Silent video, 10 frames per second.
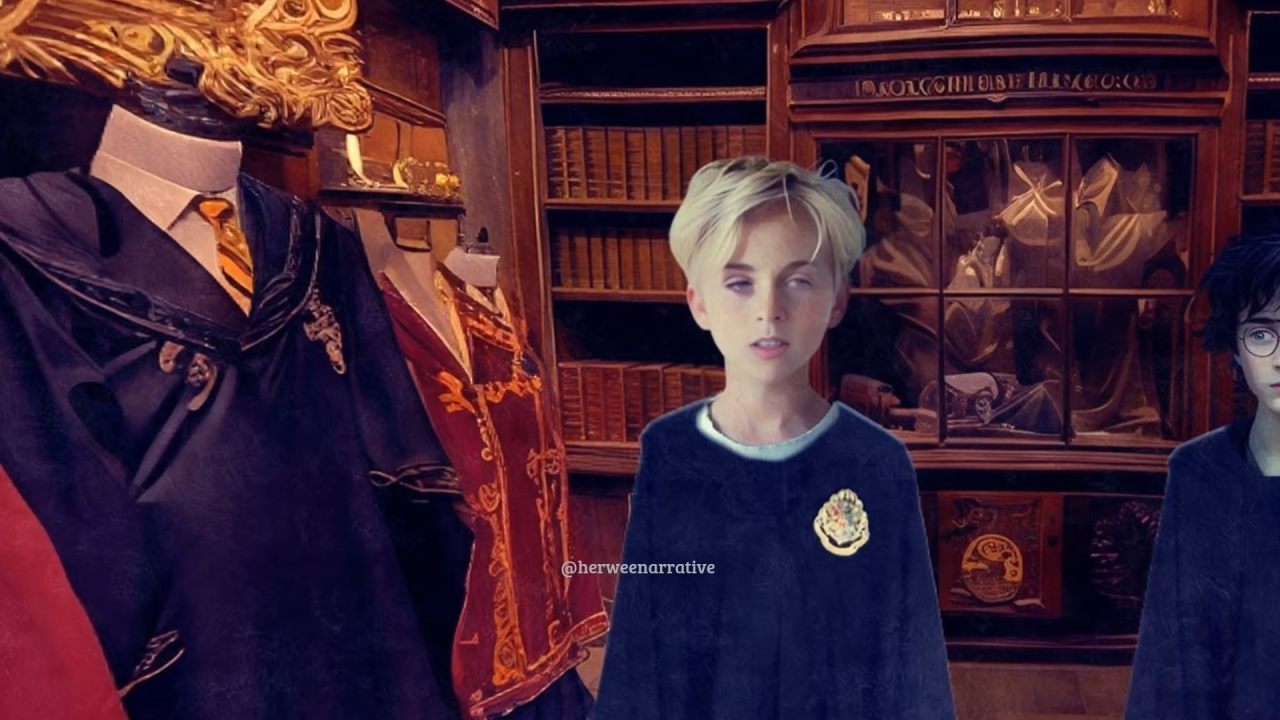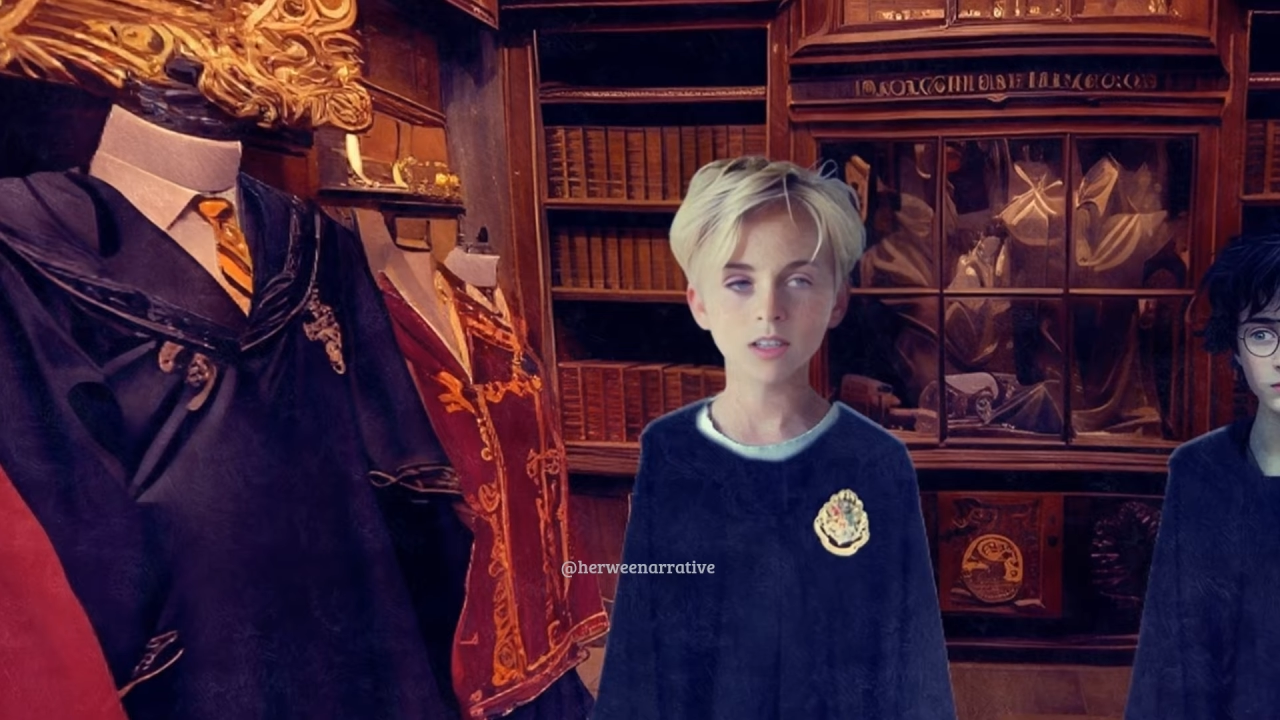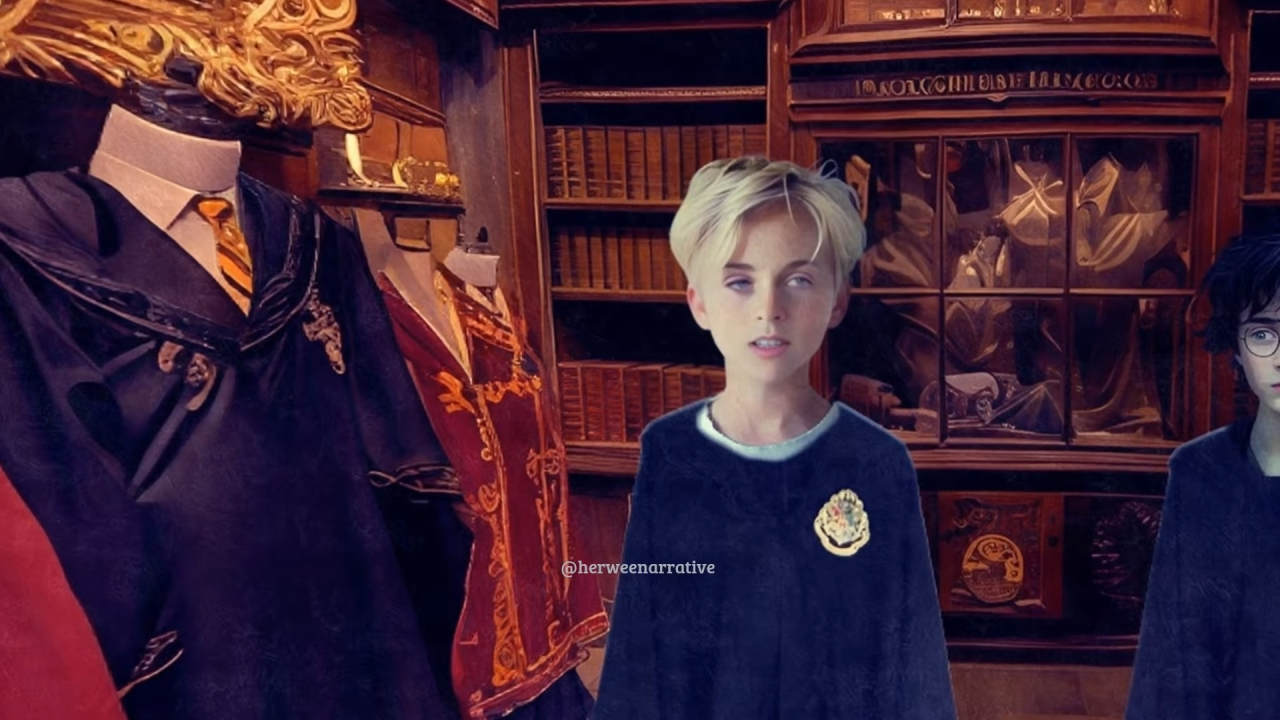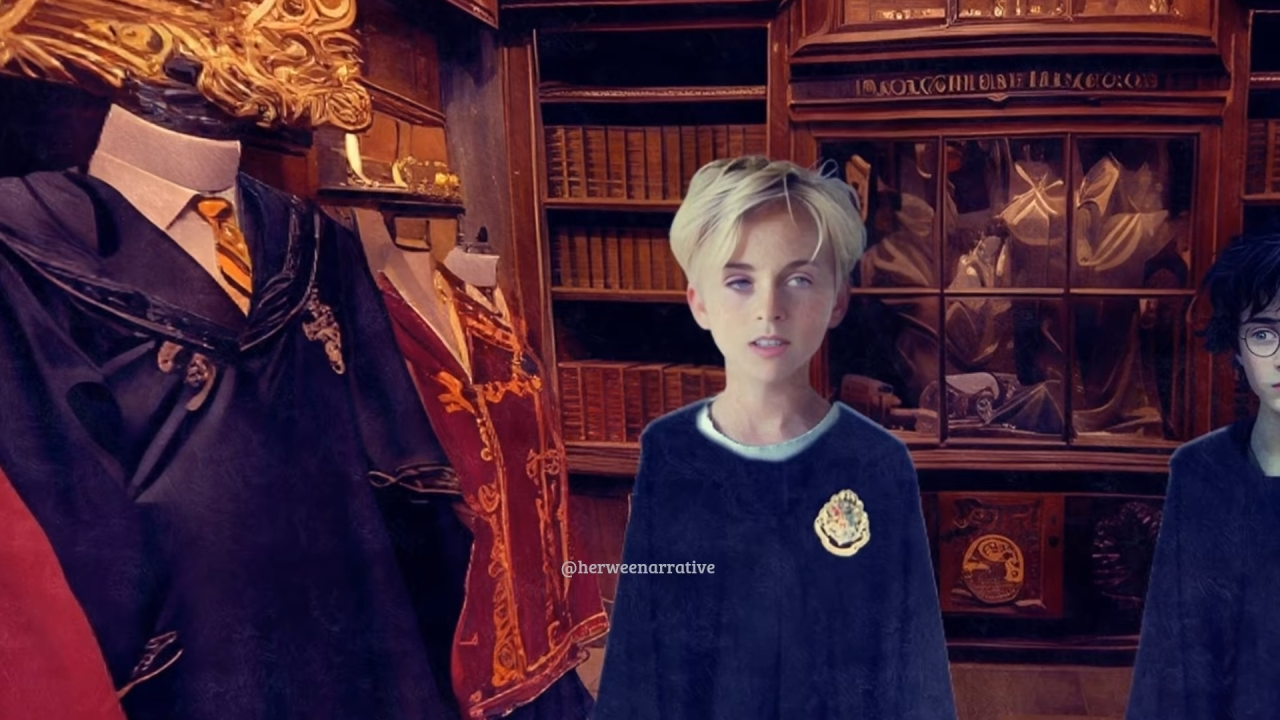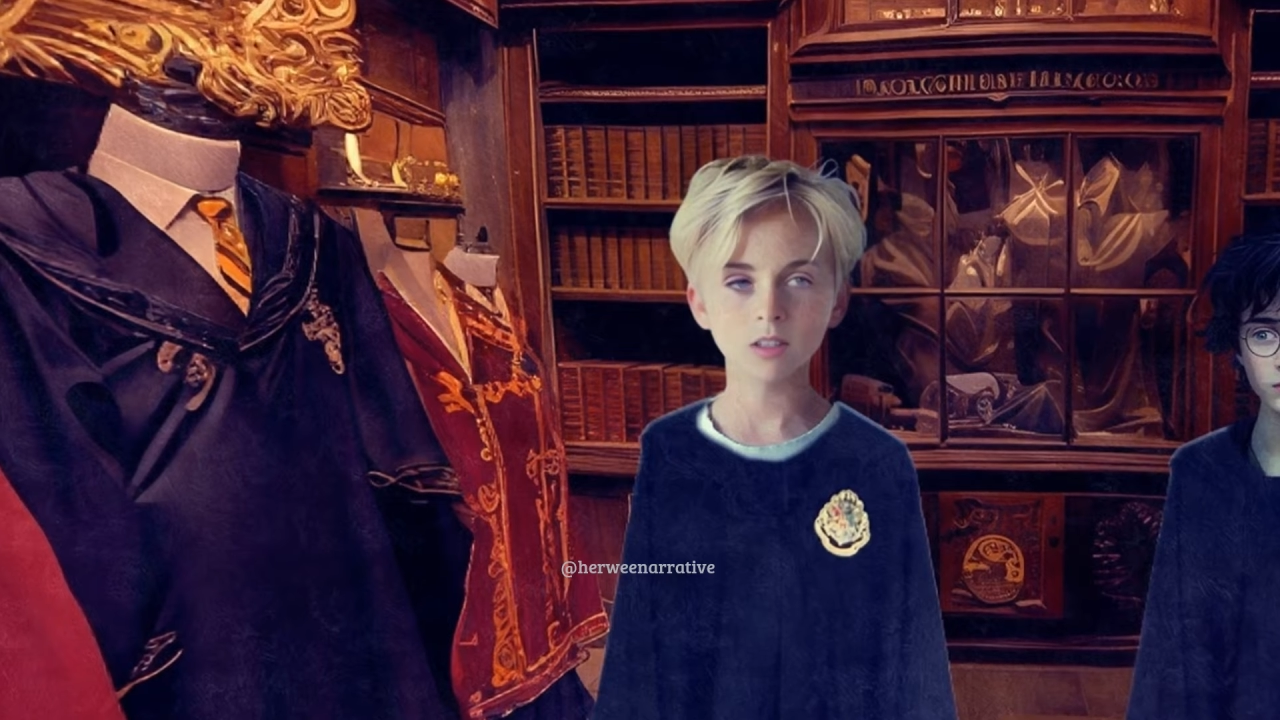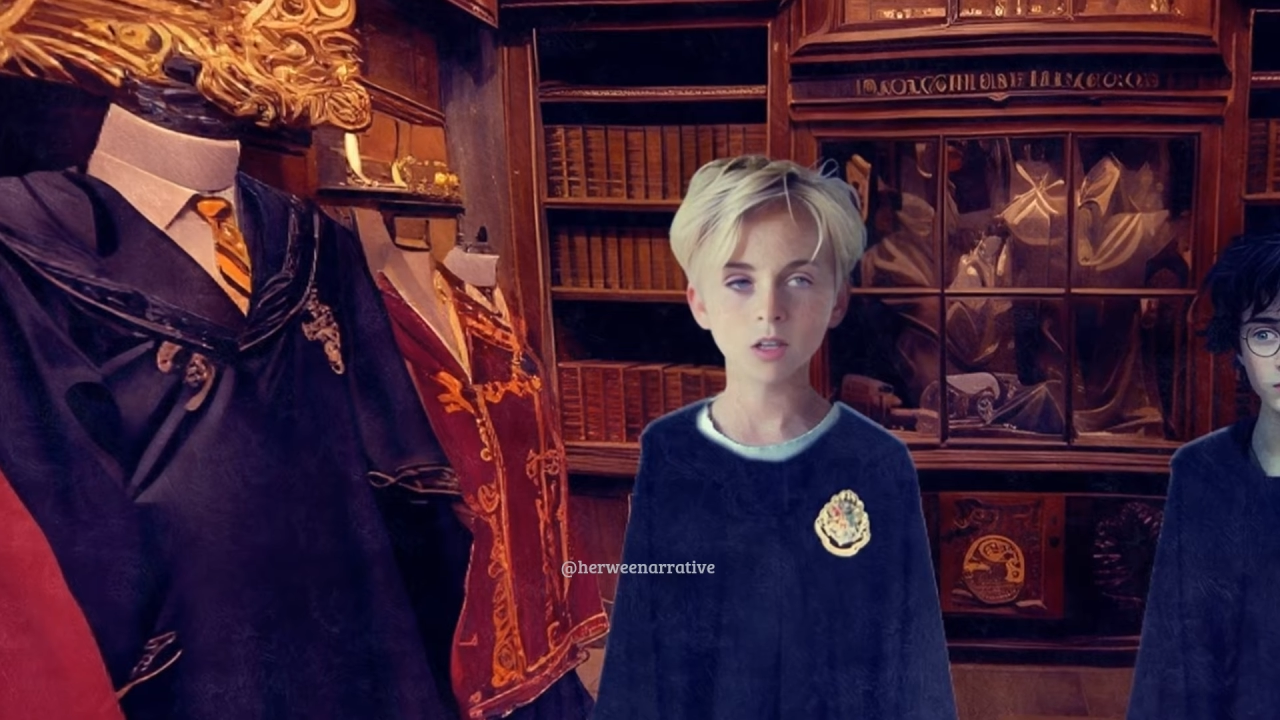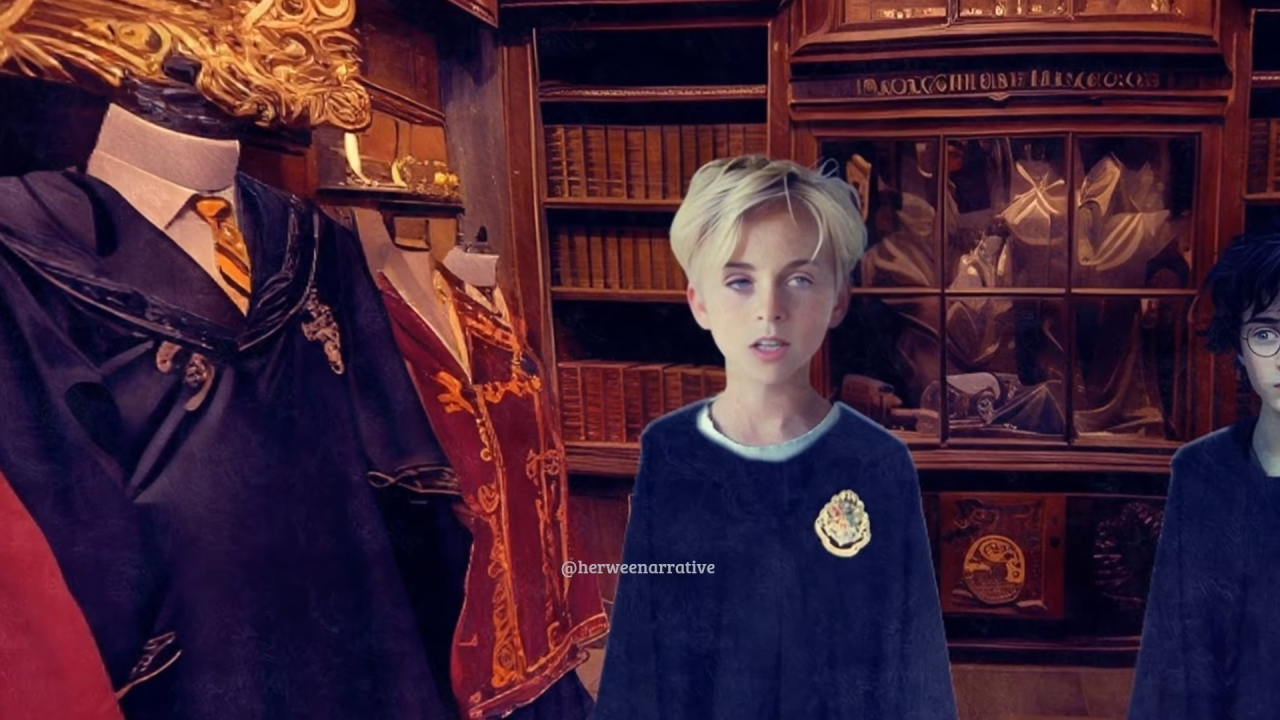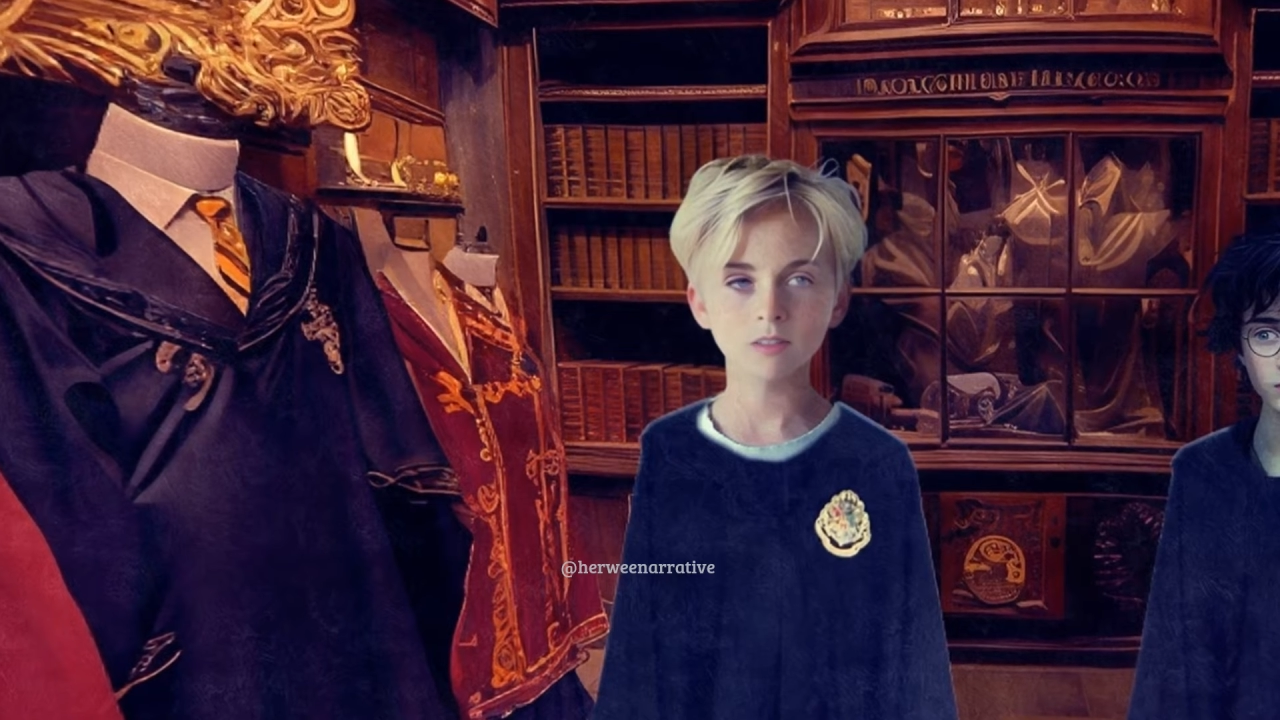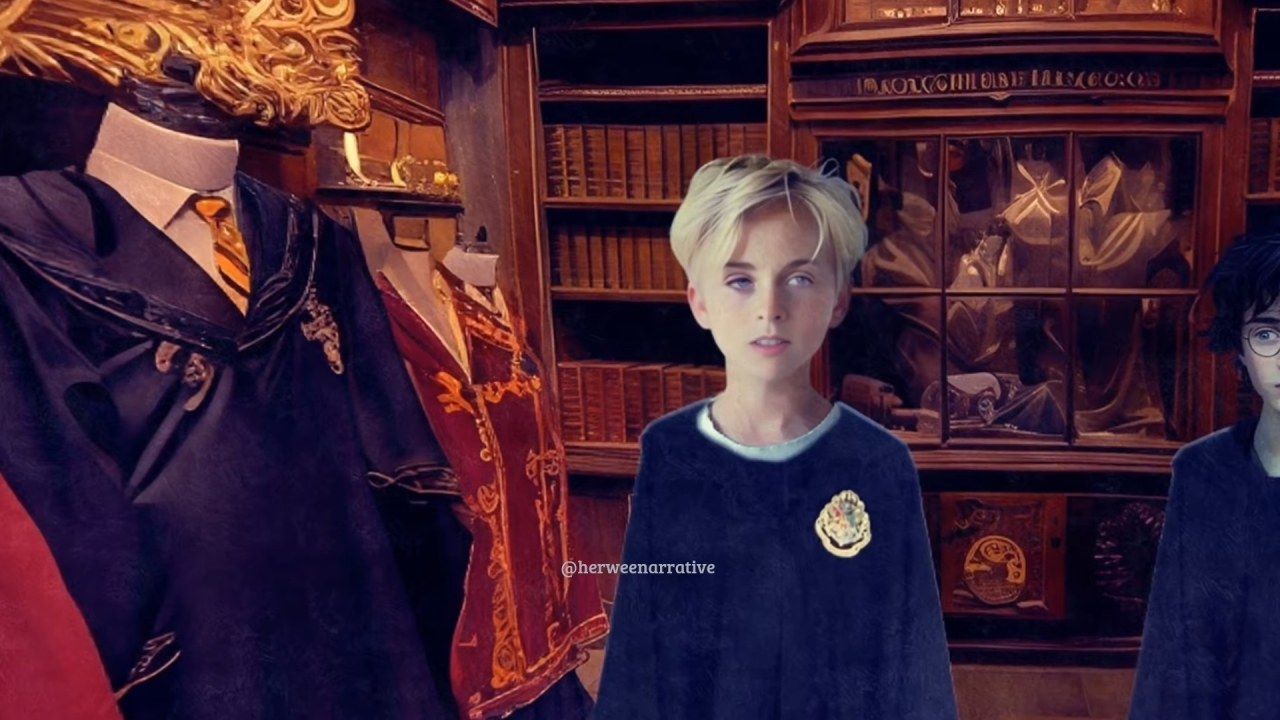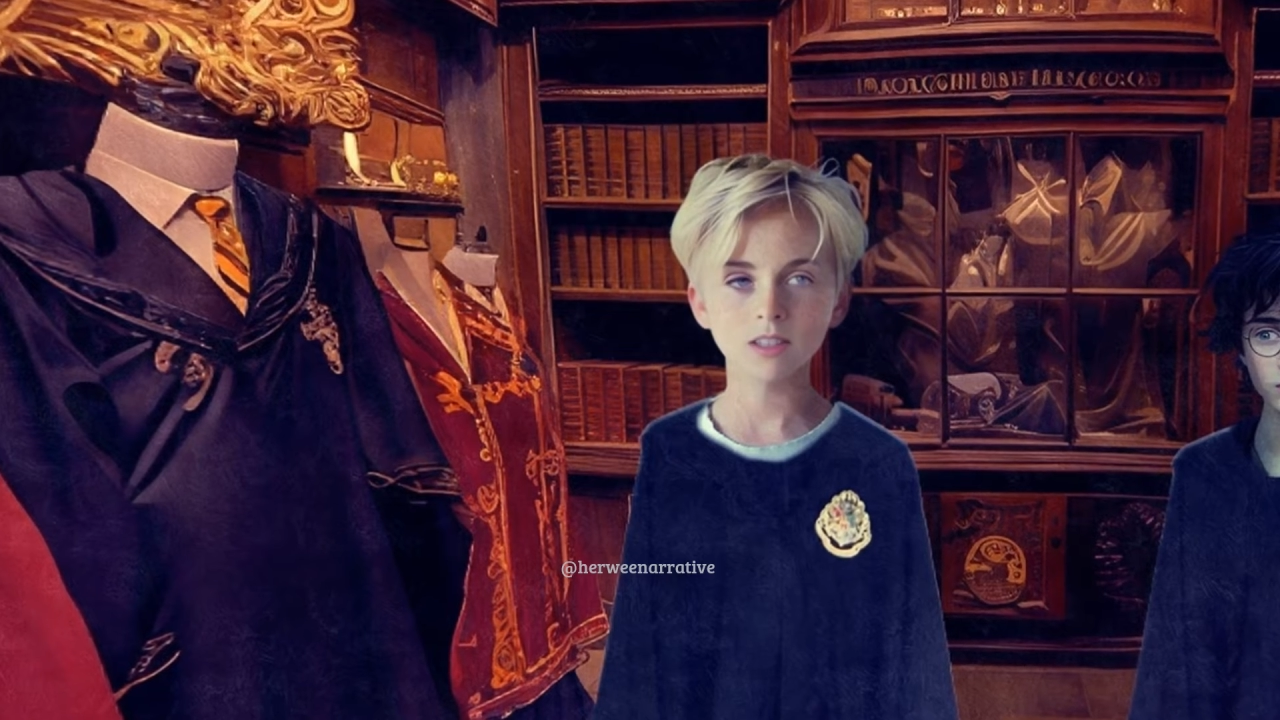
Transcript: heard he's sort